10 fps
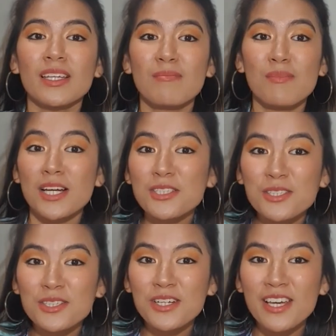my
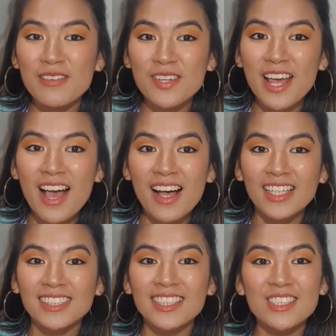shirt even
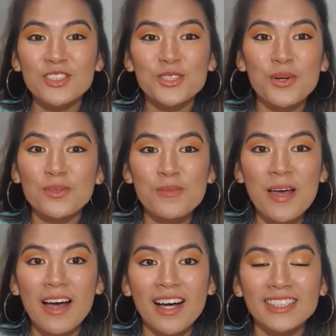has shoulder
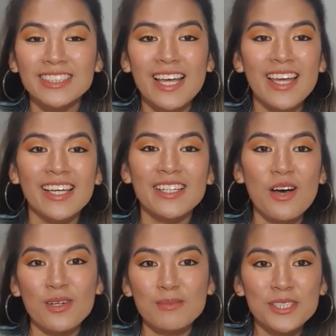pads and
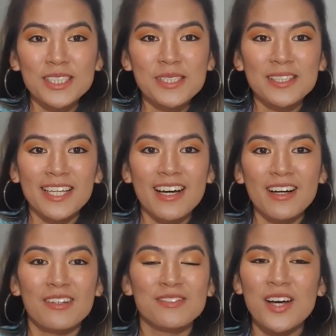I'm just in
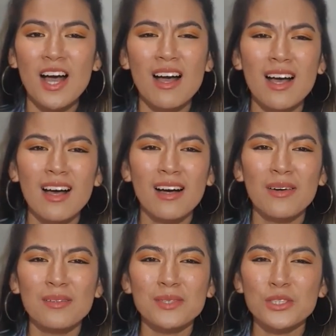love
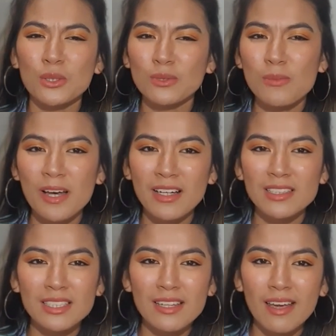with shoulder pads
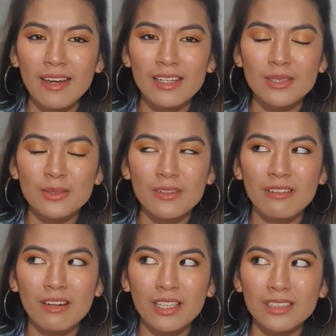in the 80s and
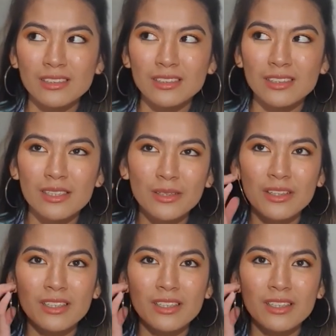90s era.